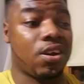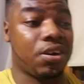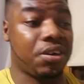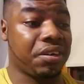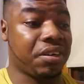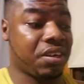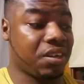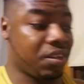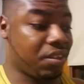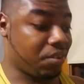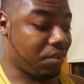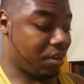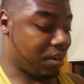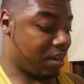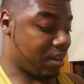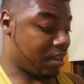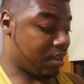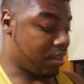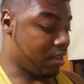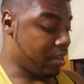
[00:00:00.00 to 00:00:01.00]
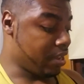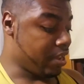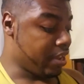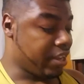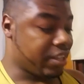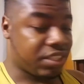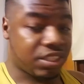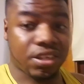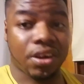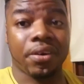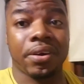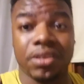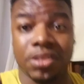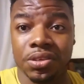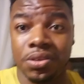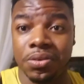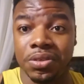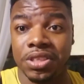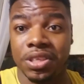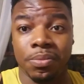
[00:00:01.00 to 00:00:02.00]
arc, they're going to start
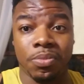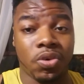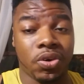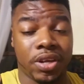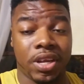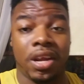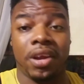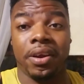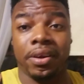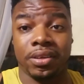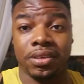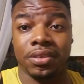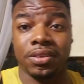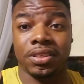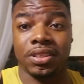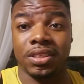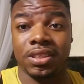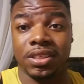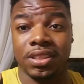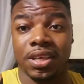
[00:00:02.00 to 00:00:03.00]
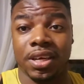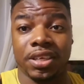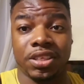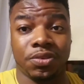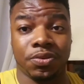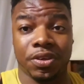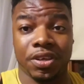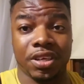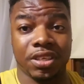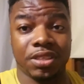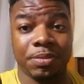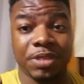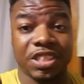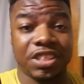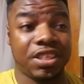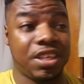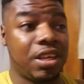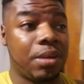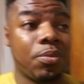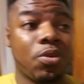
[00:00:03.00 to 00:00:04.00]
introducing more characters and such. We're going to be
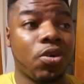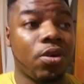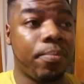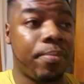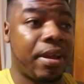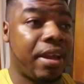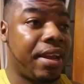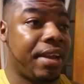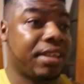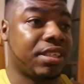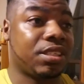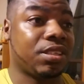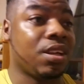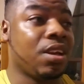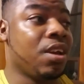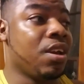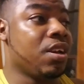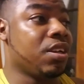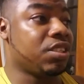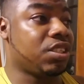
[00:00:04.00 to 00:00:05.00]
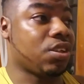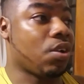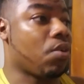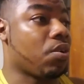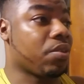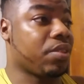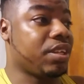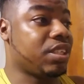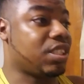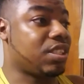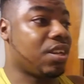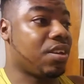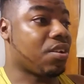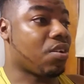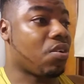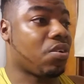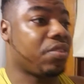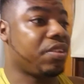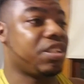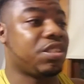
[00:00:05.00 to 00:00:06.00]
seeing more bays, so or at least seeing
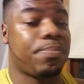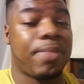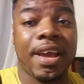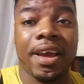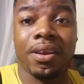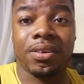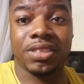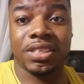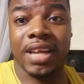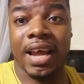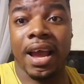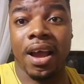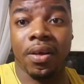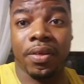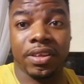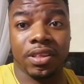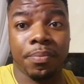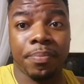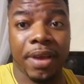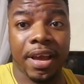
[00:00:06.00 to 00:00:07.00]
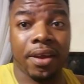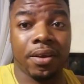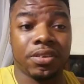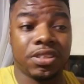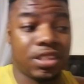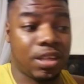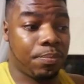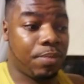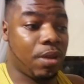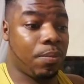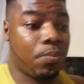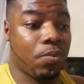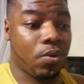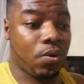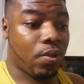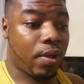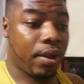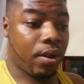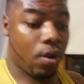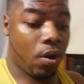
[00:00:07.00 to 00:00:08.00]
all these battles now, like the battles that people
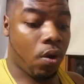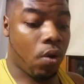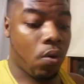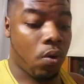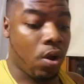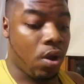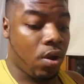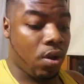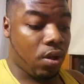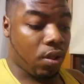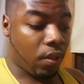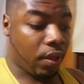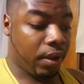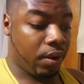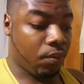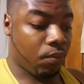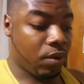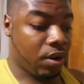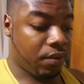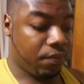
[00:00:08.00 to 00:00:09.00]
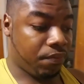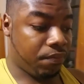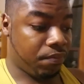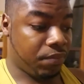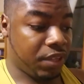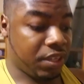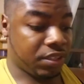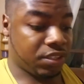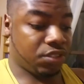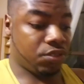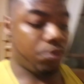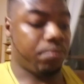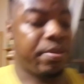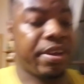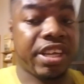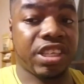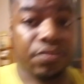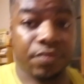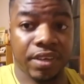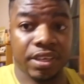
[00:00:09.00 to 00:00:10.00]
were like, oh, like what if these two
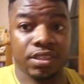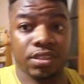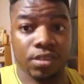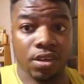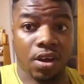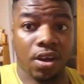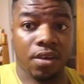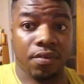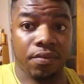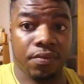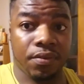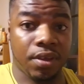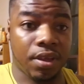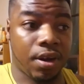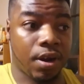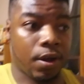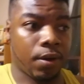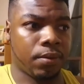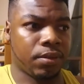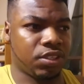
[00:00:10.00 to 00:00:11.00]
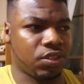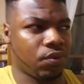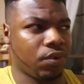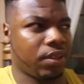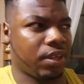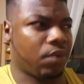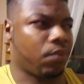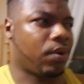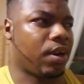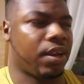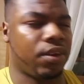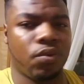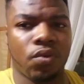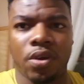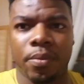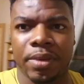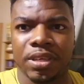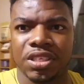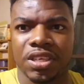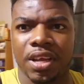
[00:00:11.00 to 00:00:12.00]
bays faced off, It's sort of like what I do
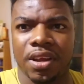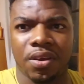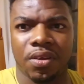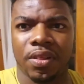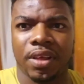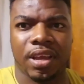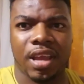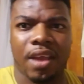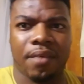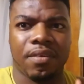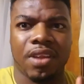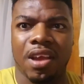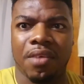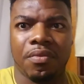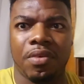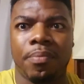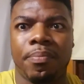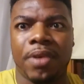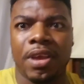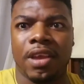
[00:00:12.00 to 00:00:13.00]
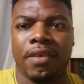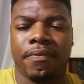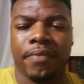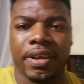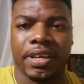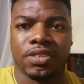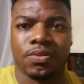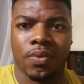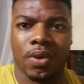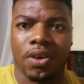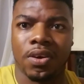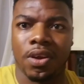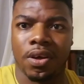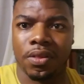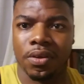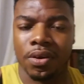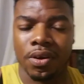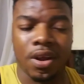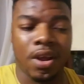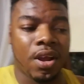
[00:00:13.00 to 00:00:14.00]
on my channel, like having every bay face one
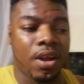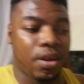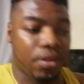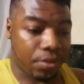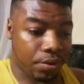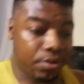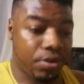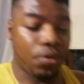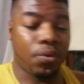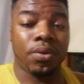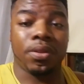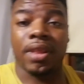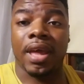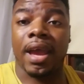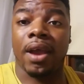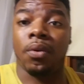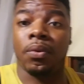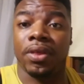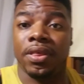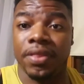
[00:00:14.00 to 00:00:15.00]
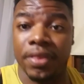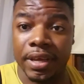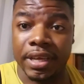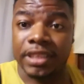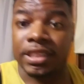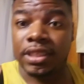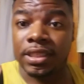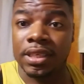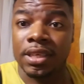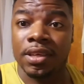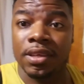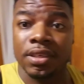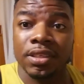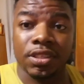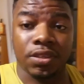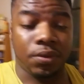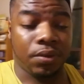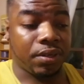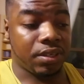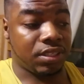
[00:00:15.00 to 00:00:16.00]
another. They're doing that with this,
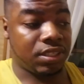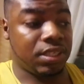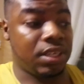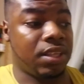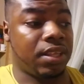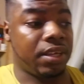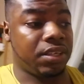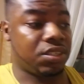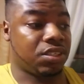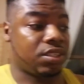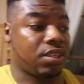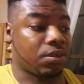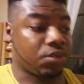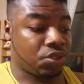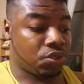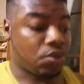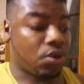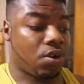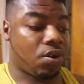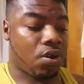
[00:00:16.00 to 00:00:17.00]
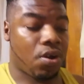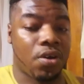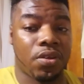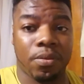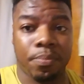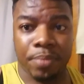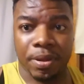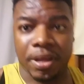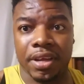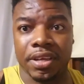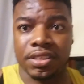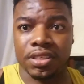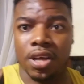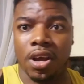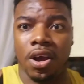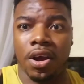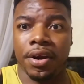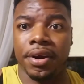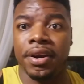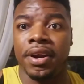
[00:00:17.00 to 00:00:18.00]
so you can see like just how strong all the bays
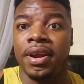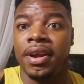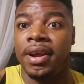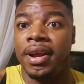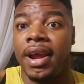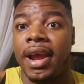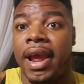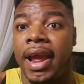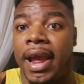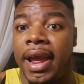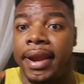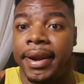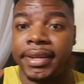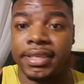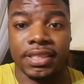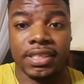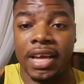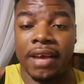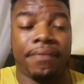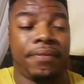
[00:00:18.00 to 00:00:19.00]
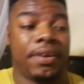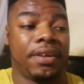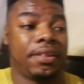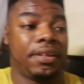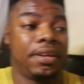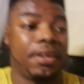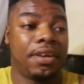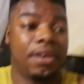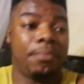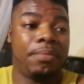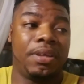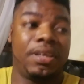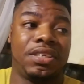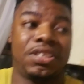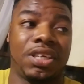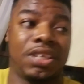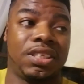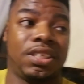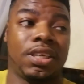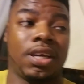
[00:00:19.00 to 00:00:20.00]
are, and it's definitely going to be
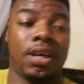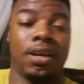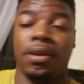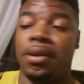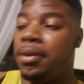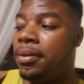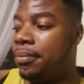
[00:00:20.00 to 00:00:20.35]
just a,